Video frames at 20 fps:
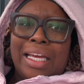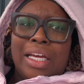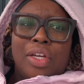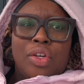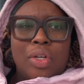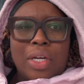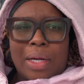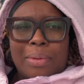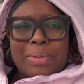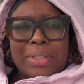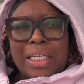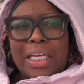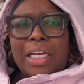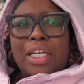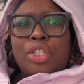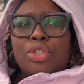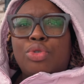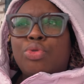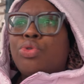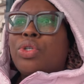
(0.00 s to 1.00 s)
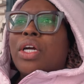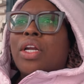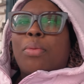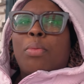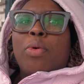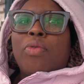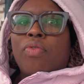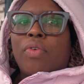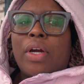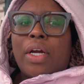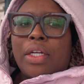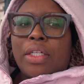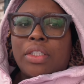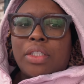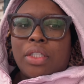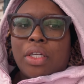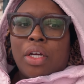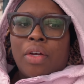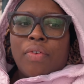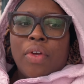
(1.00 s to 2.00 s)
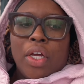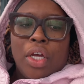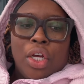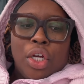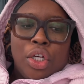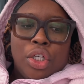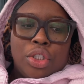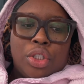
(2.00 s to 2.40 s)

You know what I'm saying? Because you're trying to move around and stuff.